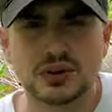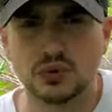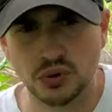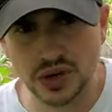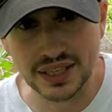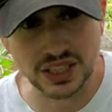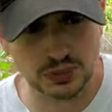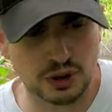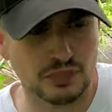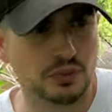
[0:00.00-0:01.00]
Really
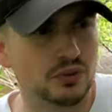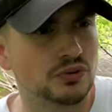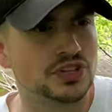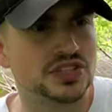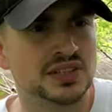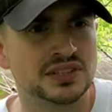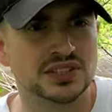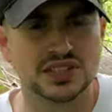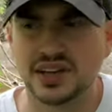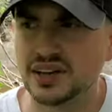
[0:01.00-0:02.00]
small
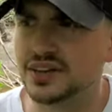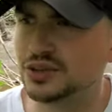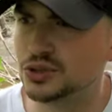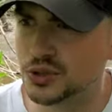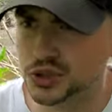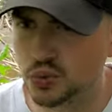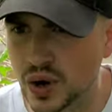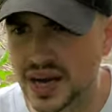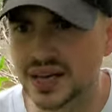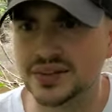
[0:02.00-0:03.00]
portions. You lose
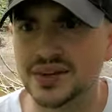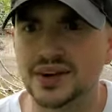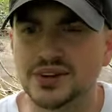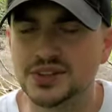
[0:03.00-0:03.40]
weight in there.